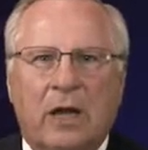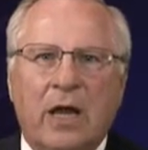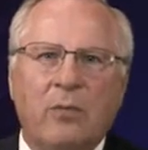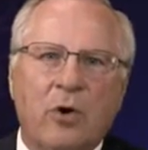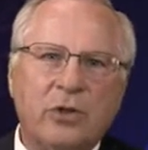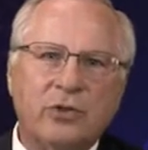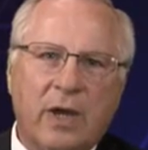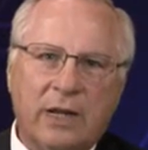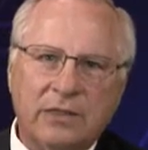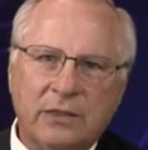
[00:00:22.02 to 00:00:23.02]
I'm Roger
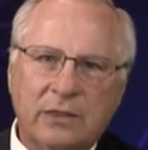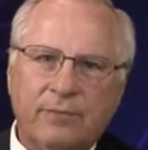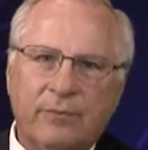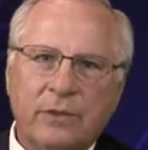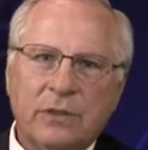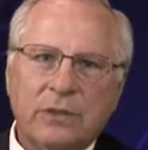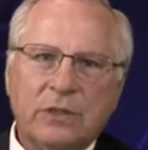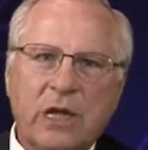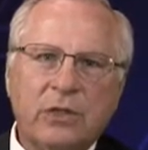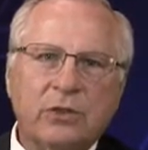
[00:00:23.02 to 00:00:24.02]
Adelson.
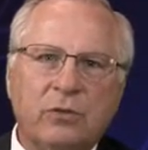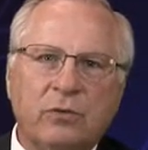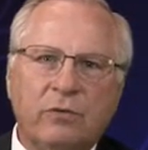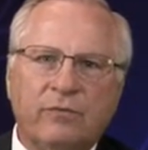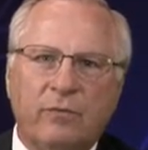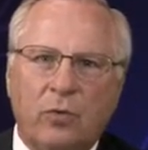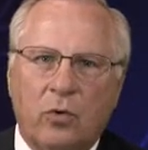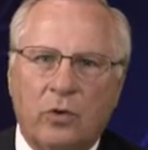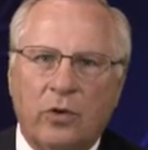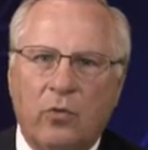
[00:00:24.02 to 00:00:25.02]
Stay tuned for
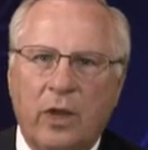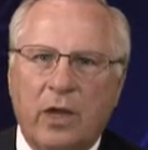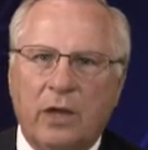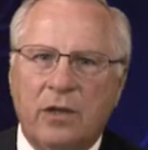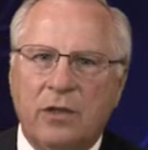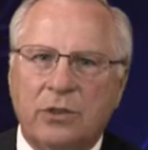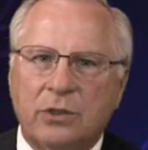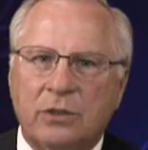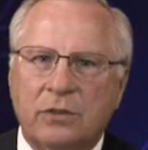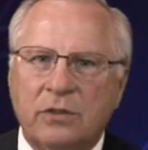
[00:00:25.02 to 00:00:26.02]
more in the weekend
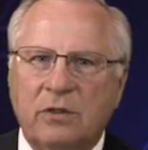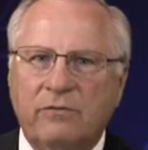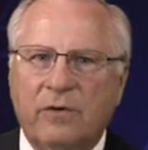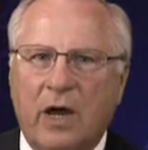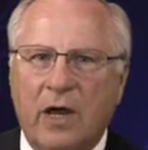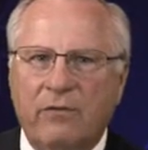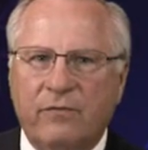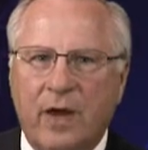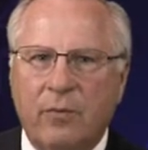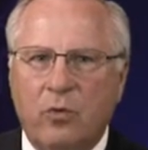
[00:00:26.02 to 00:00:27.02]
edition of
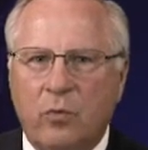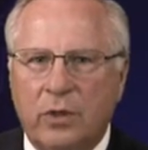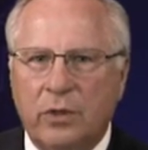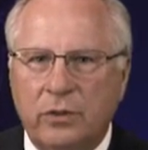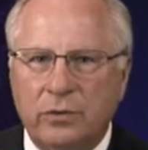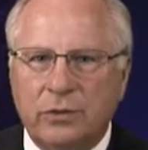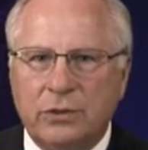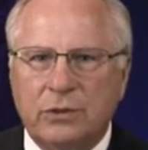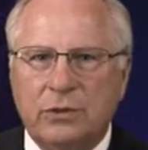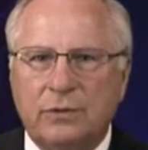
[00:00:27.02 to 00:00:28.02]
iFiber One
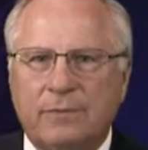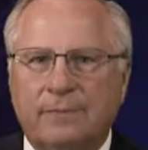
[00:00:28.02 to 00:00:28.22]
News.